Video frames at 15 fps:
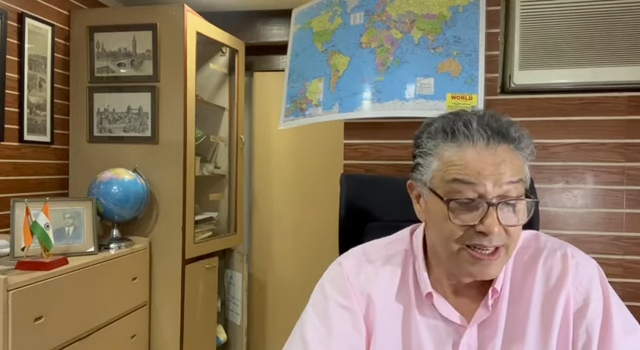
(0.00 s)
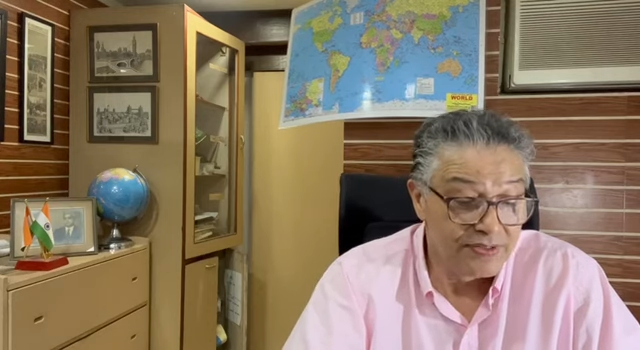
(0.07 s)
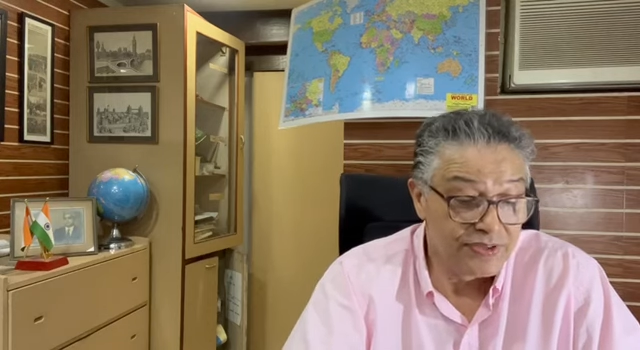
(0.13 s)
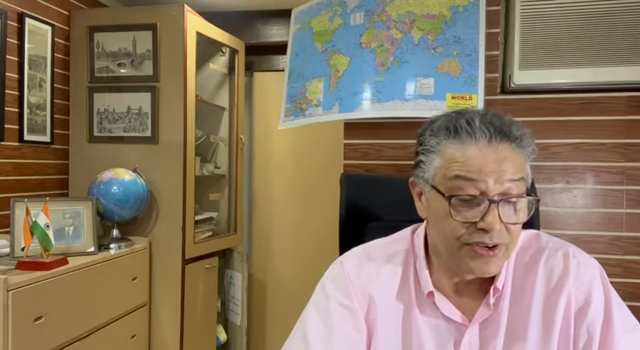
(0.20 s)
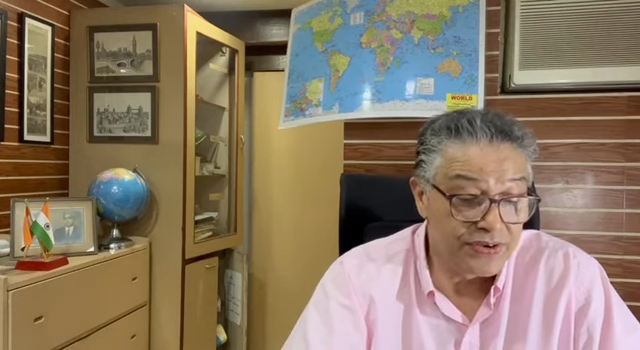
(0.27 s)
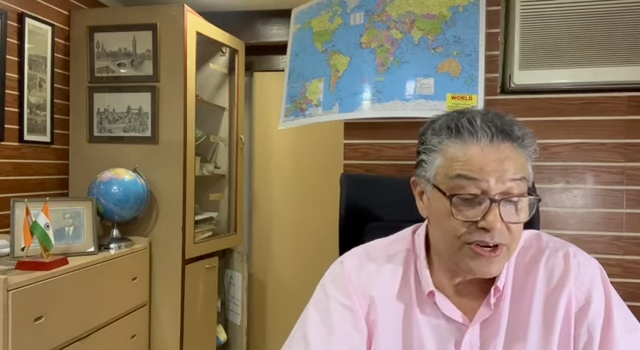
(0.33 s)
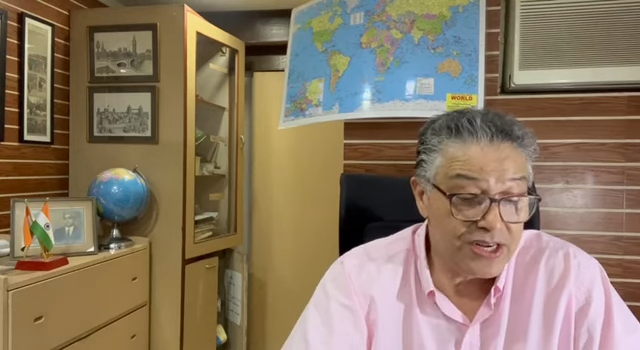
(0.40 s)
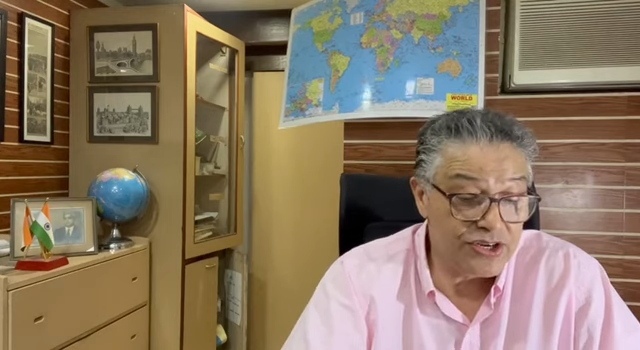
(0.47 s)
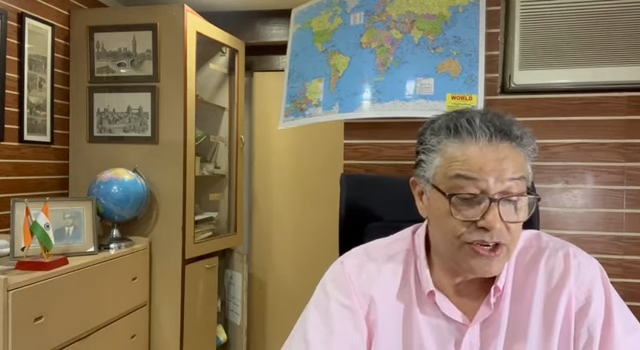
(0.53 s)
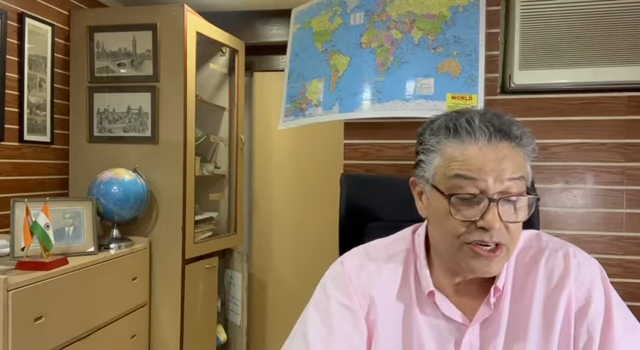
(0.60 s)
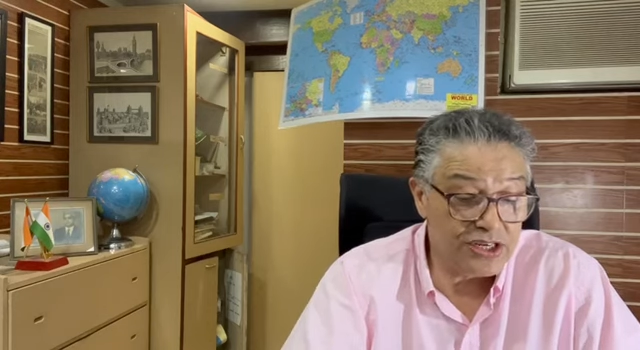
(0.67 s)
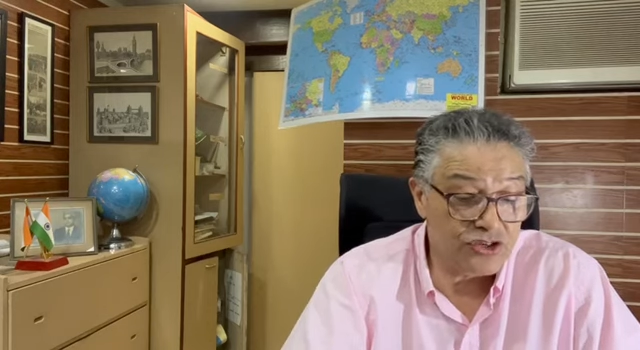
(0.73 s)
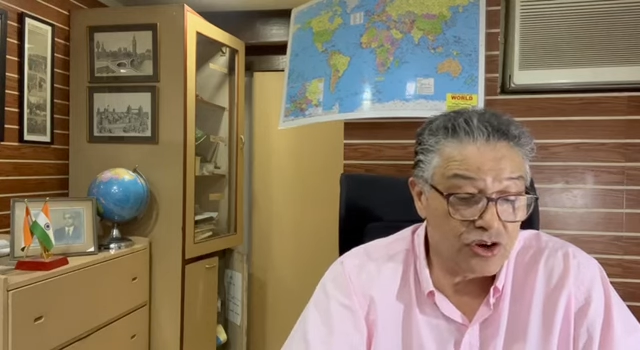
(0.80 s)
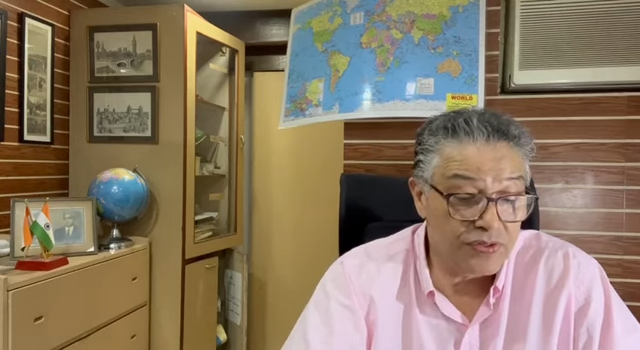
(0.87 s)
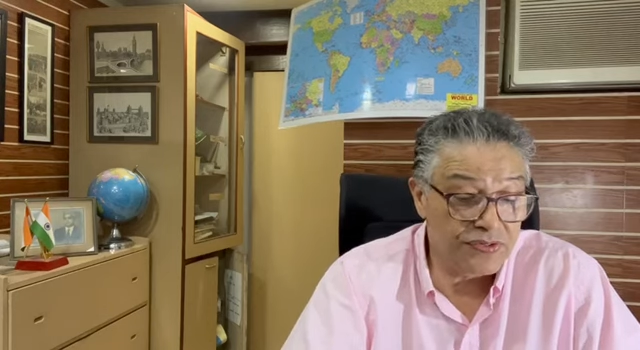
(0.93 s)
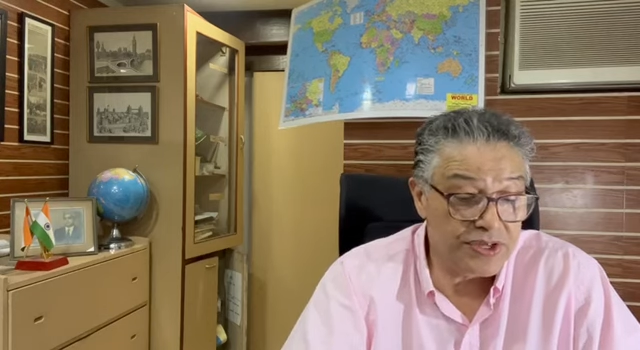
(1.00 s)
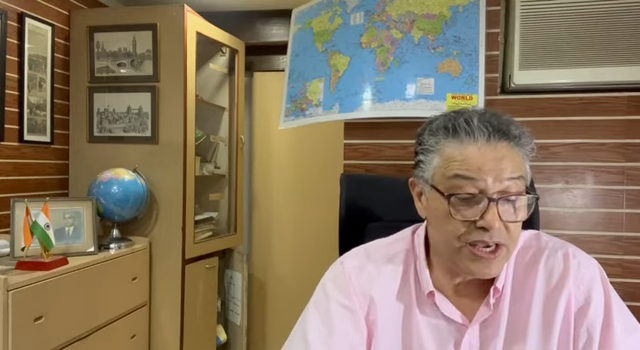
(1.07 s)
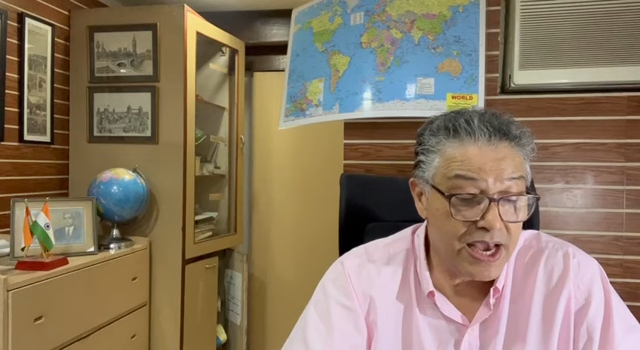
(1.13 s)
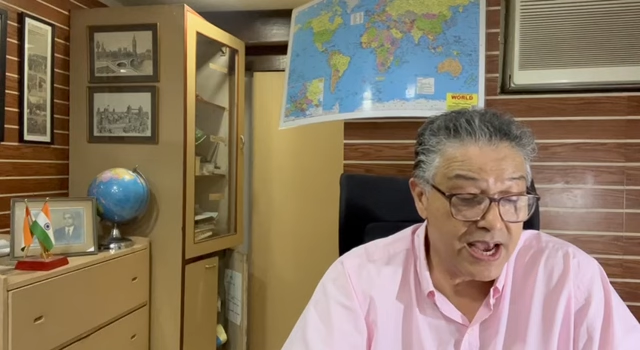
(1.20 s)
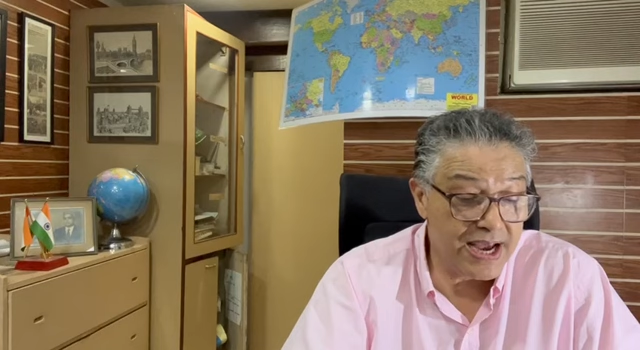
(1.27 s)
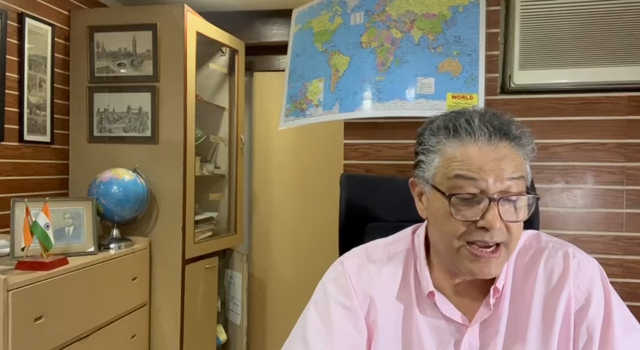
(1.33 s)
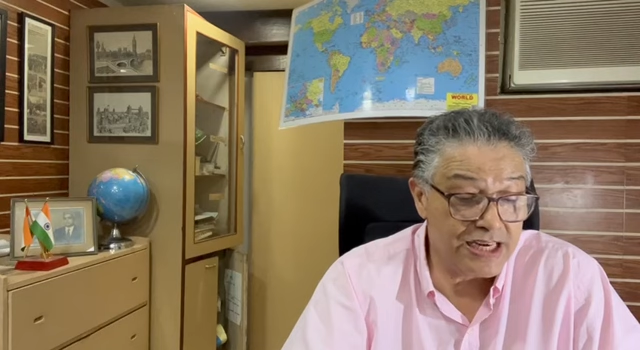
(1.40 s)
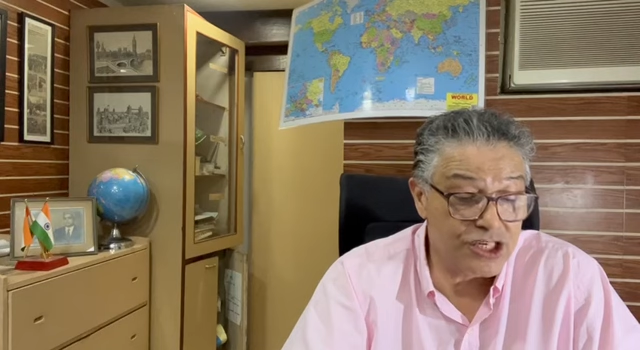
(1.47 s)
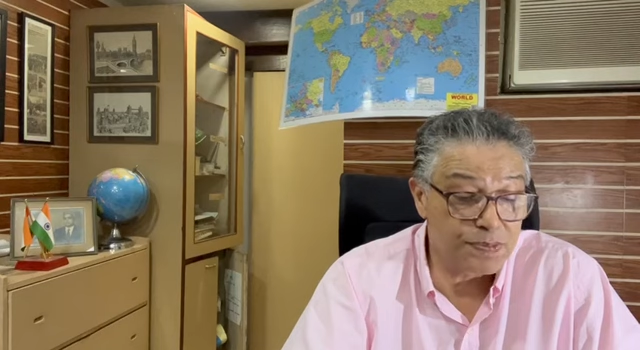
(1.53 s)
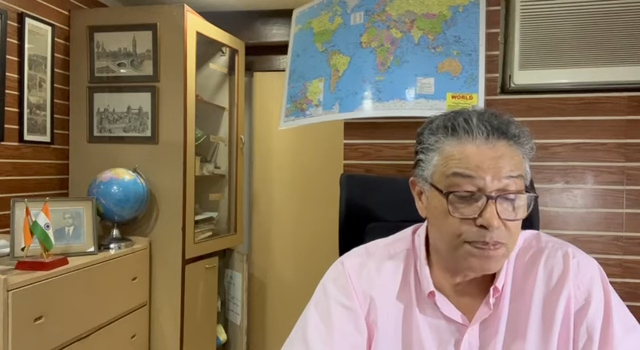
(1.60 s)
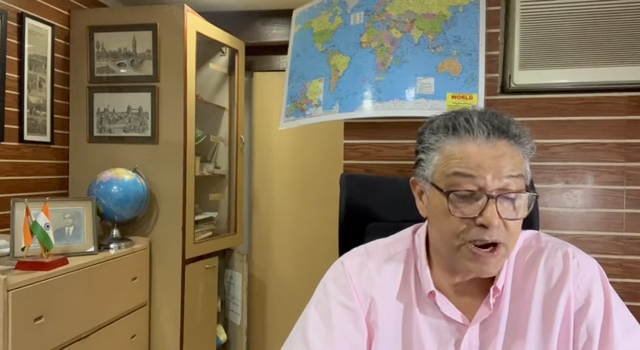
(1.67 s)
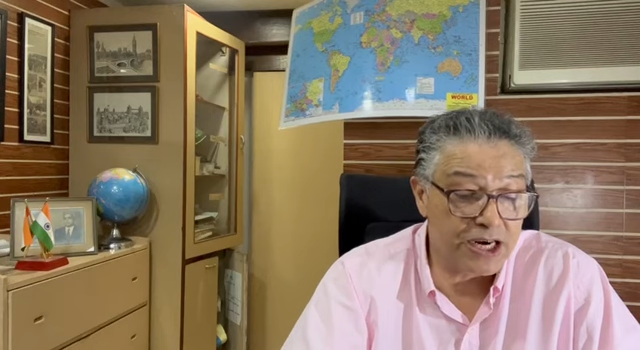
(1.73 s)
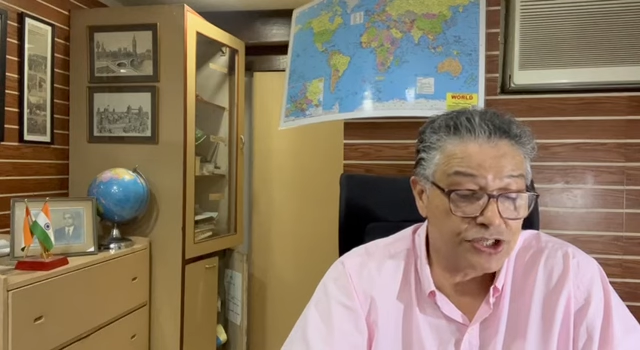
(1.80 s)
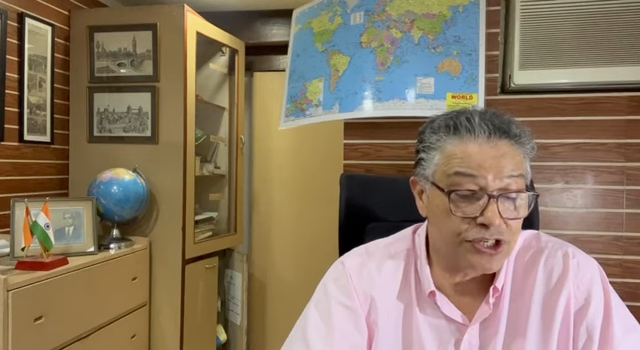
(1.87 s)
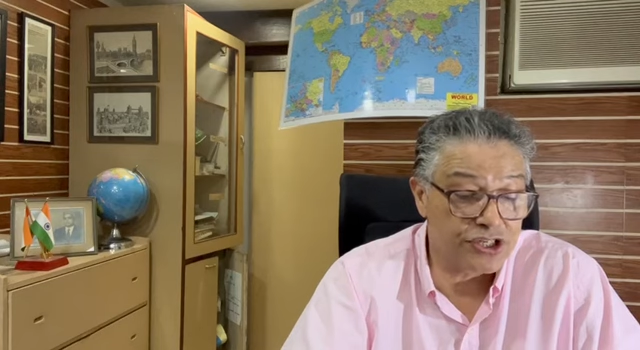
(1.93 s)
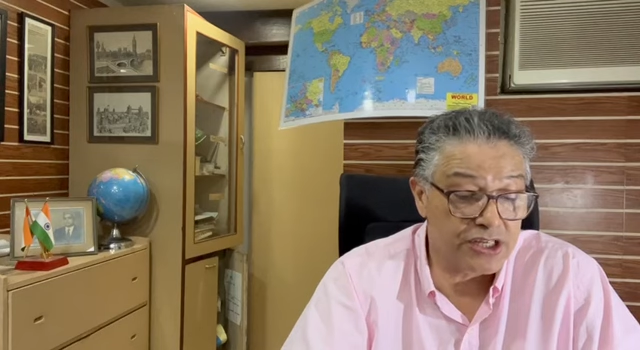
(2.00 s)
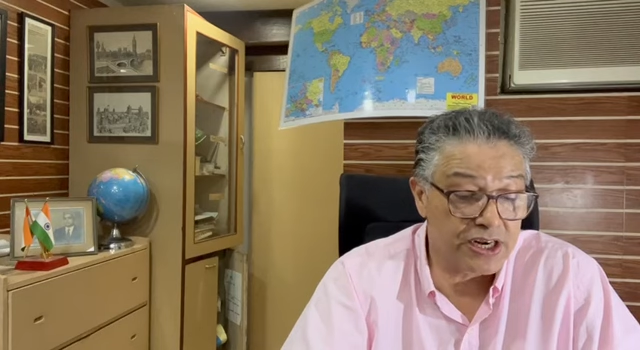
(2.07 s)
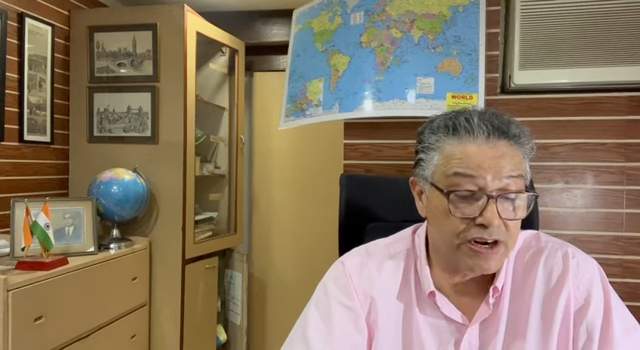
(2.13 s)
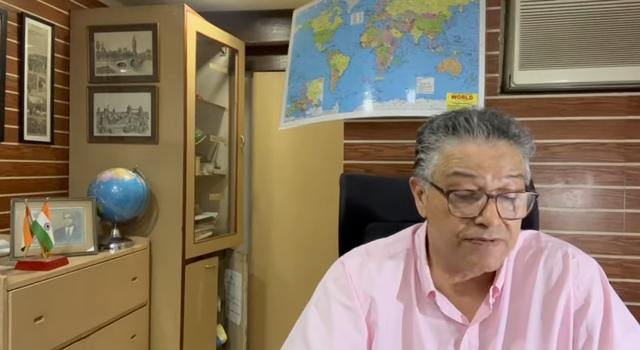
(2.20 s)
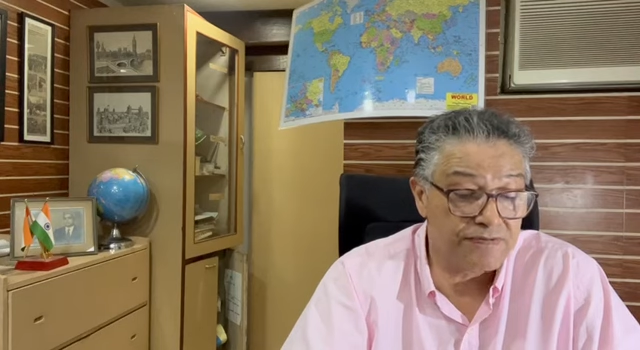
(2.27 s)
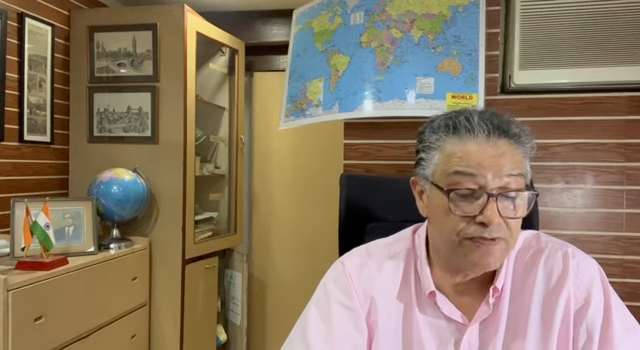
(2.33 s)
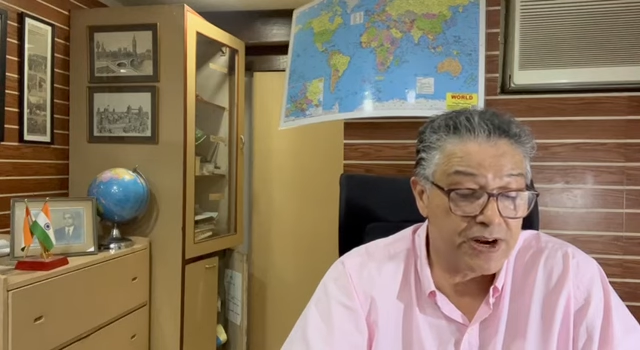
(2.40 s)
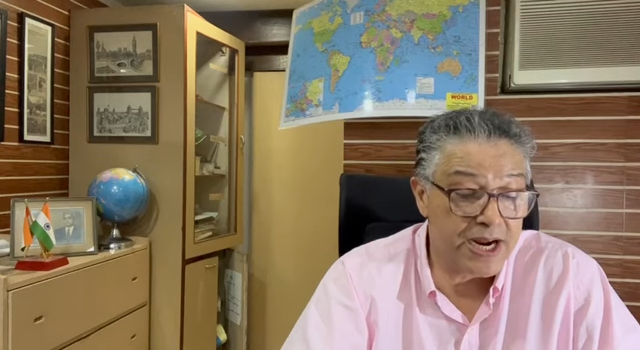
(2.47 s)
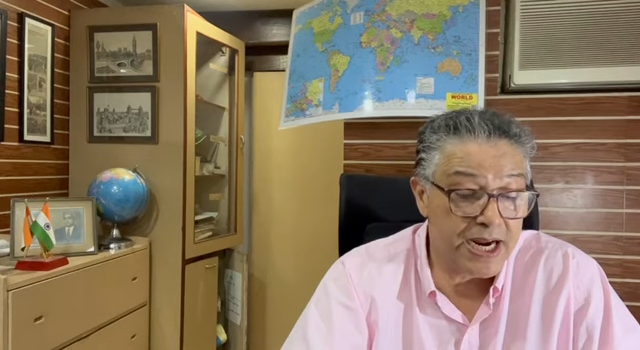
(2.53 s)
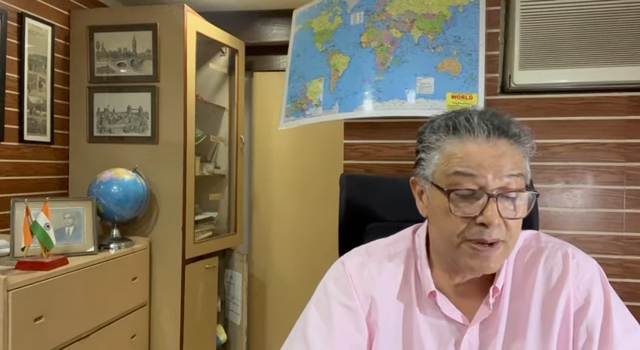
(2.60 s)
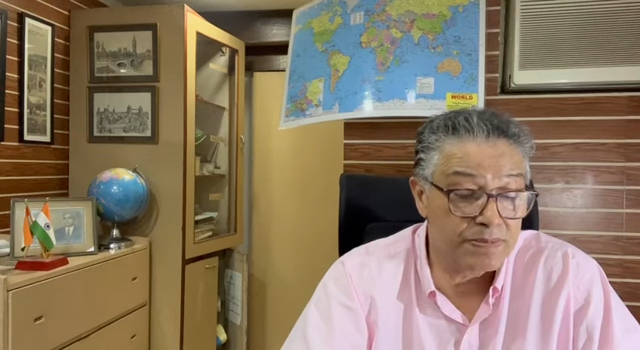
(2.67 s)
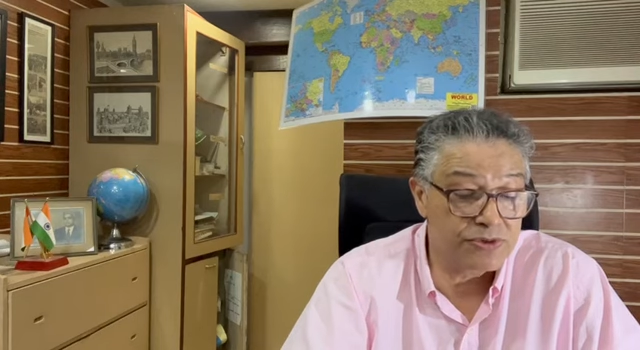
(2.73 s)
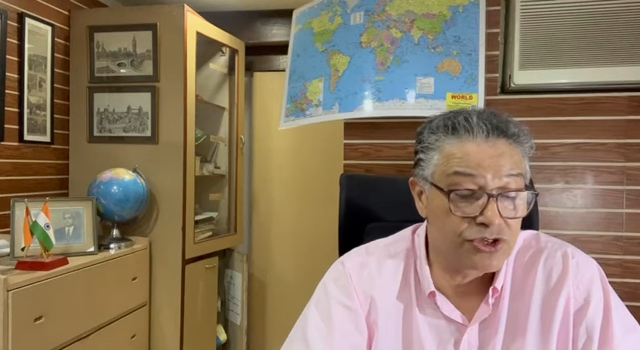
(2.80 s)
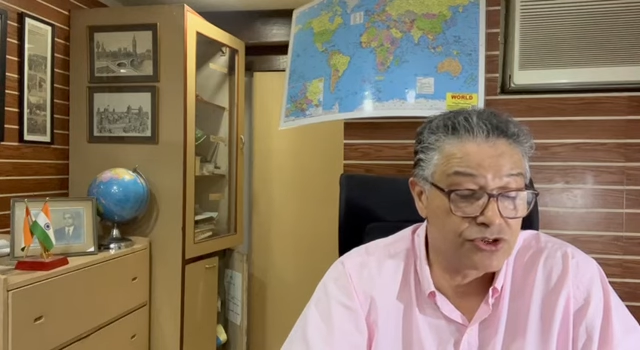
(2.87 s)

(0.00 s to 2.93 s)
The region is on the edge, passions are inflamed,